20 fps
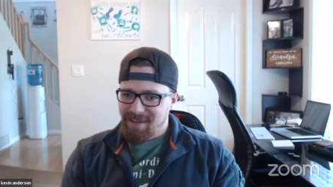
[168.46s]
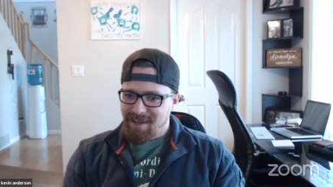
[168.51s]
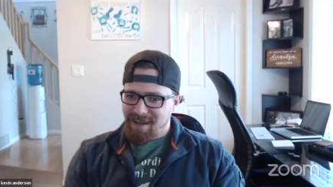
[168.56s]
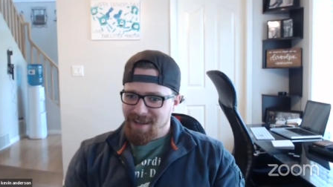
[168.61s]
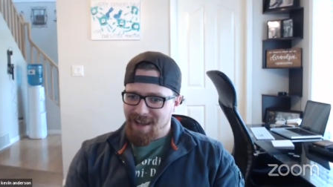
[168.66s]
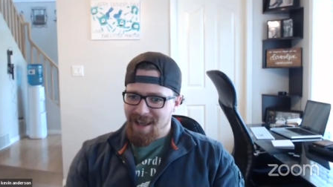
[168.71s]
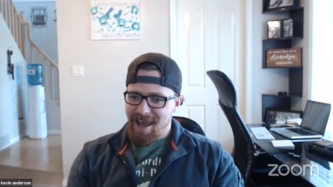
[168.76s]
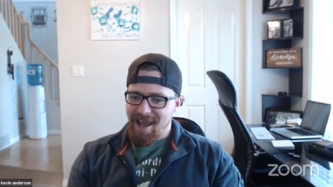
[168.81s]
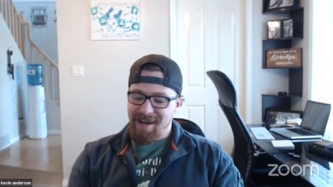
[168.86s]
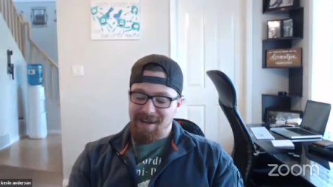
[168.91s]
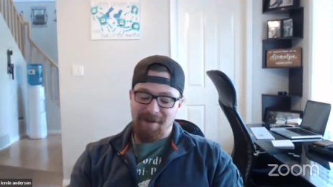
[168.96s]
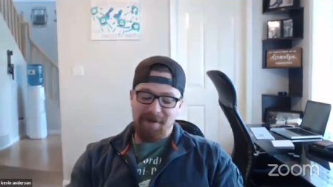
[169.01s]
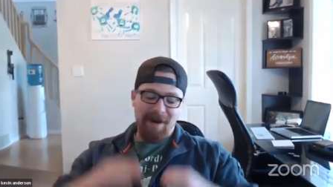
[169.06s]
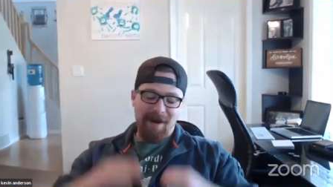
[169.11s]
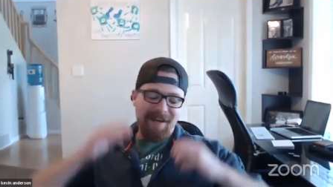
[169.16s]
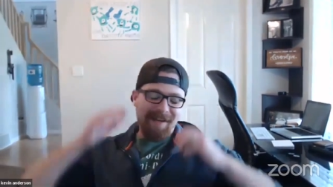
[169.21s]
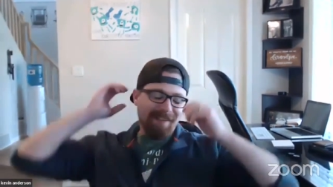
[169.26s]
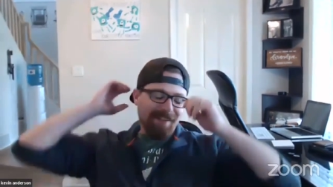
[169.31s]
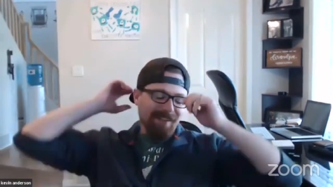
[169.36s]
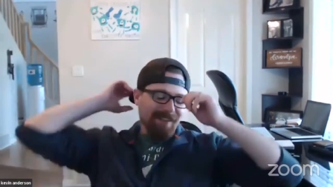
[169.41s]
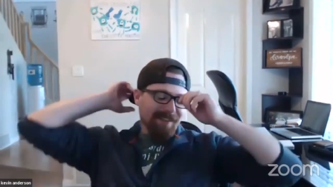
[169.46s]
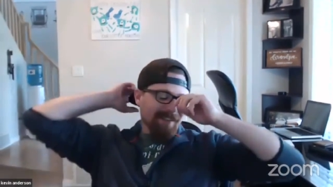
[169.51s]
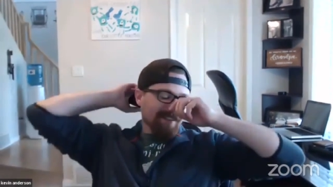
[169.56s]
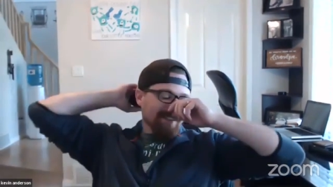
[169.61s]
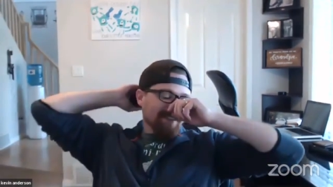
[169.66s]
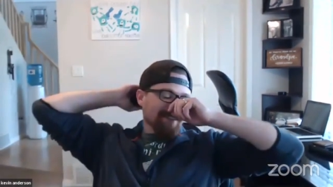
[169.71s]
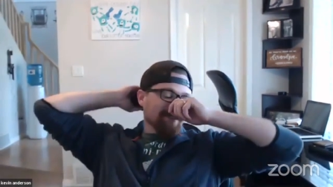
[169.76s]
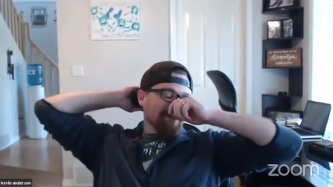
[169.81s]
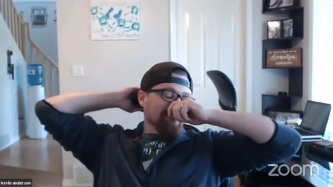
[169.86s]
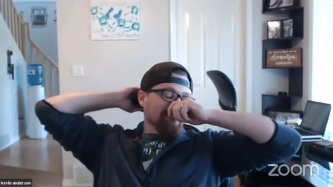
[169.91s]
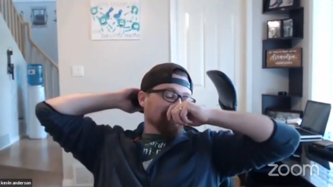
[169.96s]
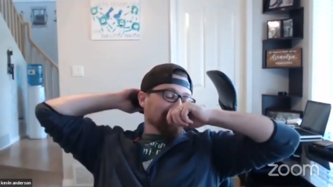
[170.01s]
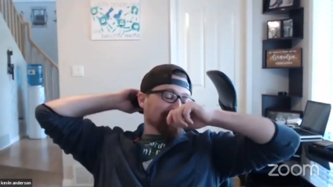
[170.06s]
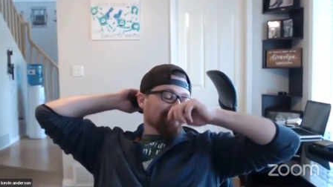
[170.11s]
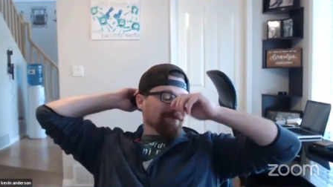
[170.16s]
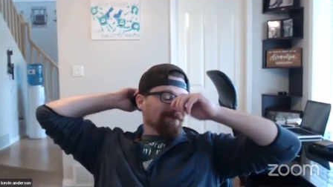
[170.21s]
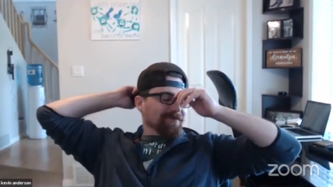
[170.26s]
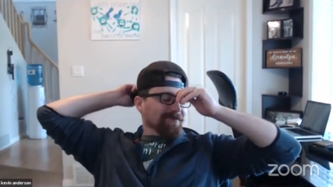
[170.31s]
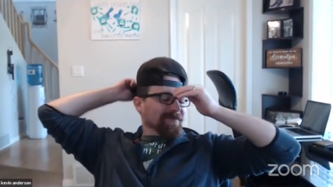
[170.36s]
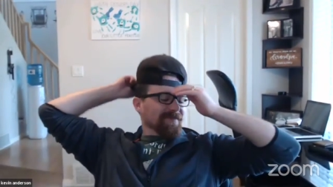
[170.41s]
Anyways,
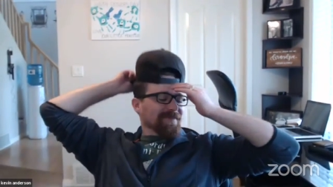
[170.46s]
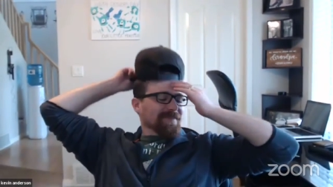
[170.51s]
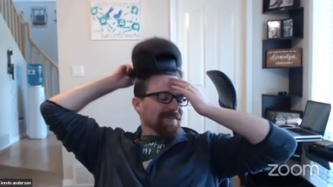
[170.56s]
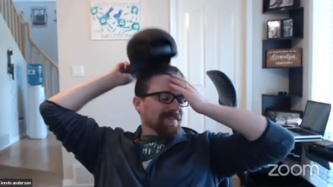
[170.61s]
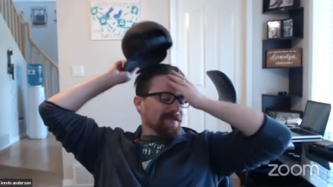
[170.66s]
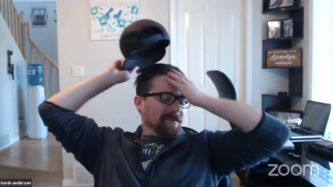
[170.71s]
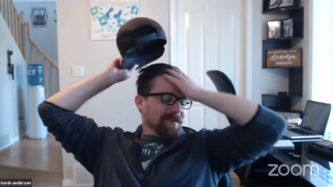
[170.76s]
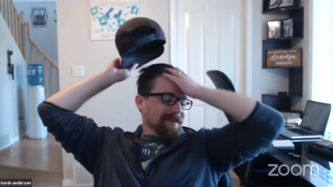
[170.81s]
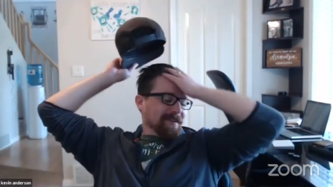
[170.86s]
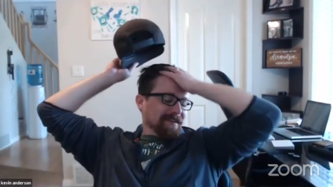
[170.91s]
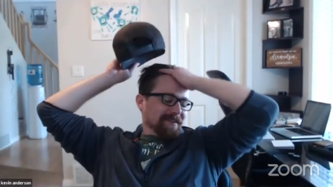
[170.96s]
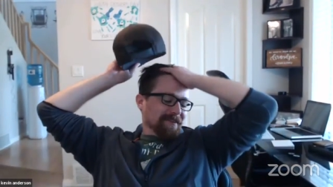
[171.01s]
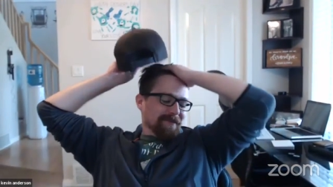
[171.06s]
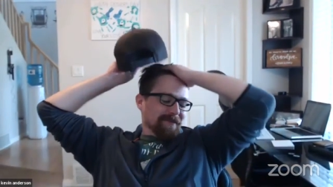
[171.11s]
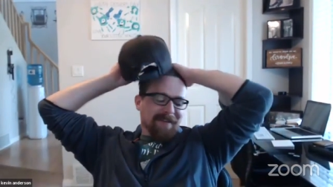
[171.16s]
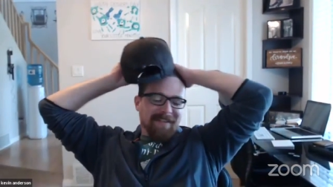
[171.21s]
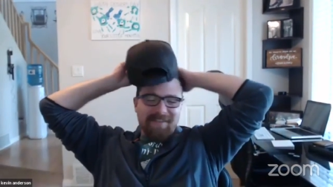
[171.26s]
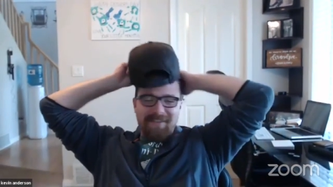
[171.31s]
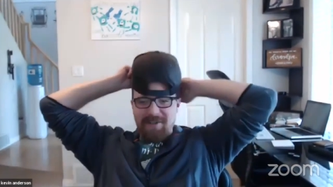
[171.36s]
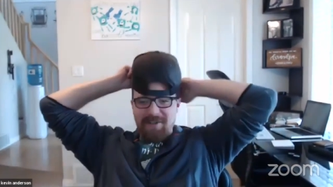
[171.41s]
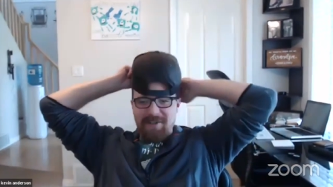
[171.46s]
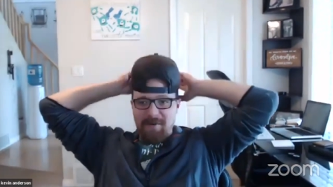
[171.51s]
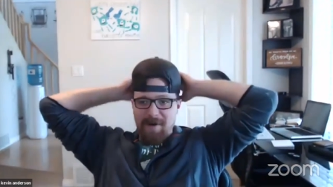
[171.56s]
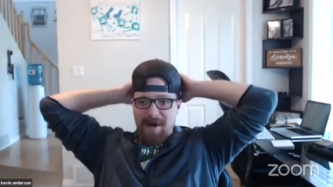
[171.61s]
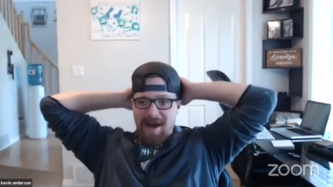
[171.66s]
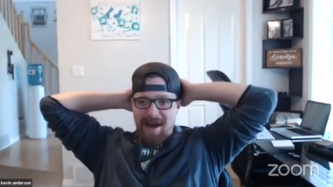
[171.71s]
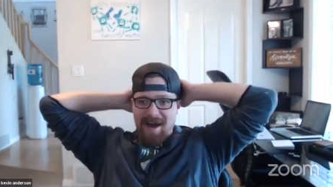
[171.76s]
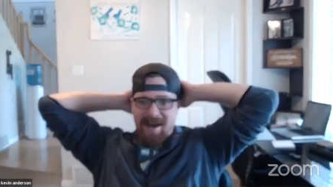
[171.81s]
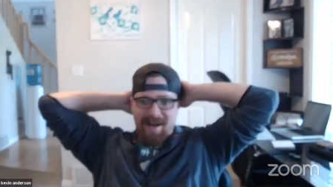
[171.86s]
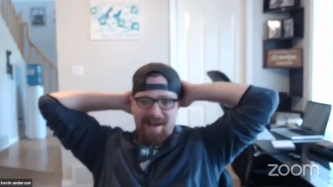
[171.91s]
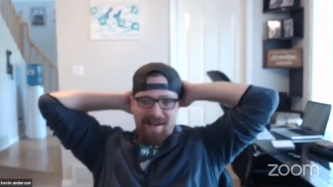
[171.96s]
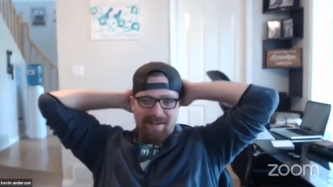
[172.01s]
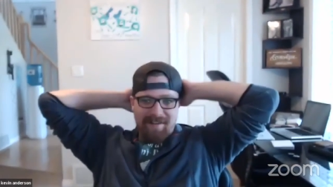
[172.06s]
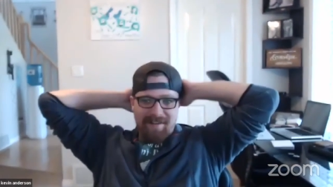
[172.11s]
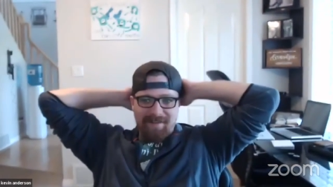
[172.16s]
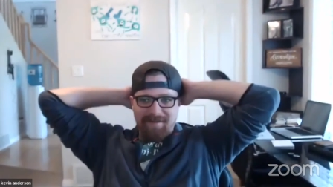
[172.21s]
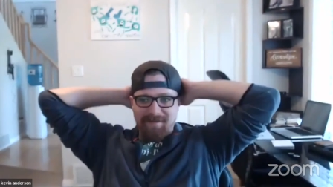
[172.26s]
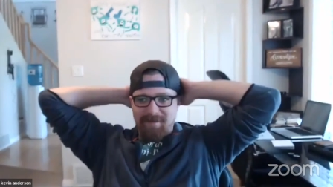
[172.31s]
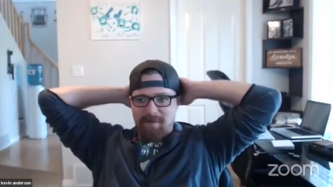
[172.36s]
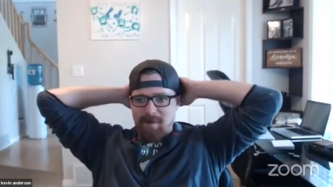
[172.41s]
we'll
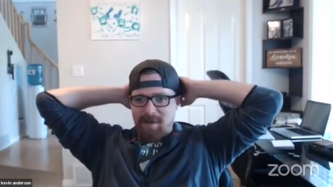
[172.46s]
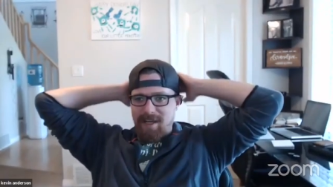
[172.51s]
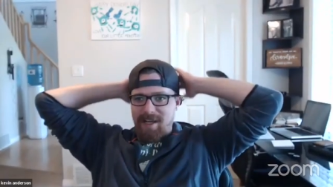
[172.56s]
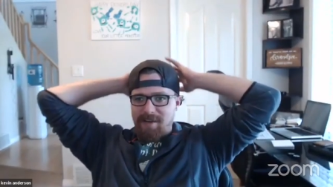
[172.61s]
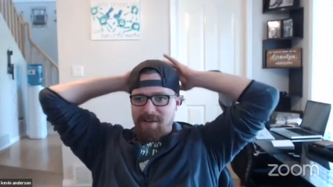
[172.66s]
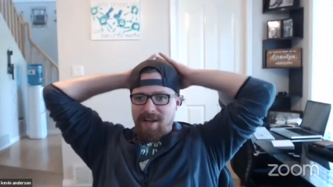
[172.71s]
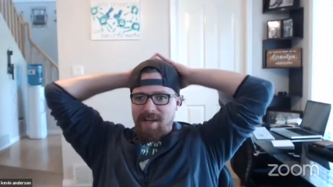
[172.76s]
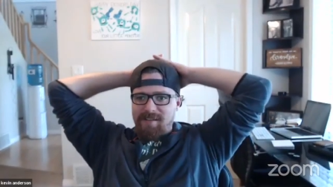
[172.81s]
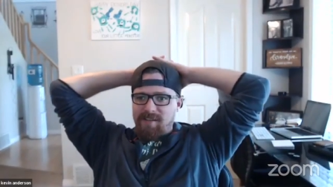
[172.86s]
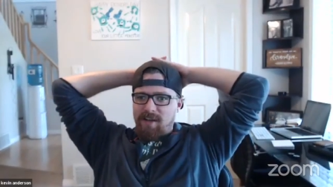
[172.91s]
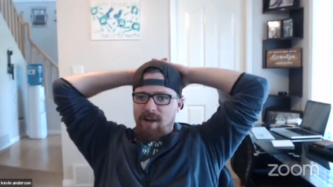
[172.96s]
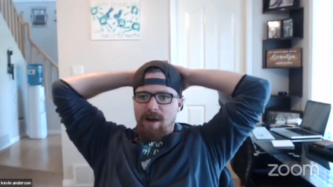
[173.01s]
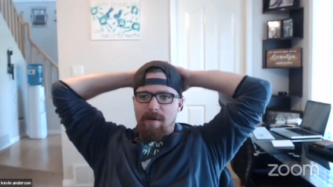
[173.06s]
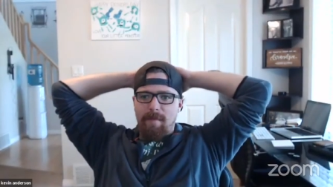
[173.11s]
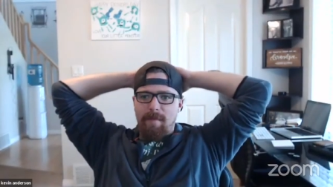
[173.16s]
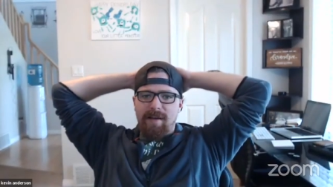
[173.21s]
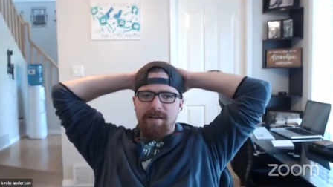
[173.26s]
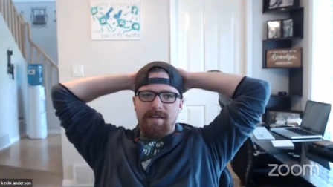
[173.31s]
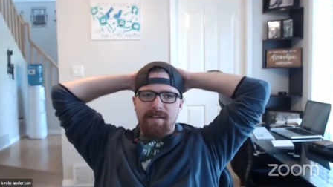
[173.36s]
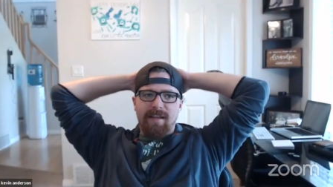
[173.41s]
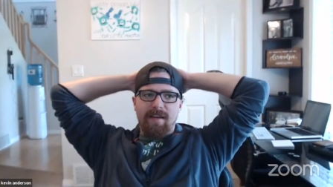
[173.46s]
get you guys to comment,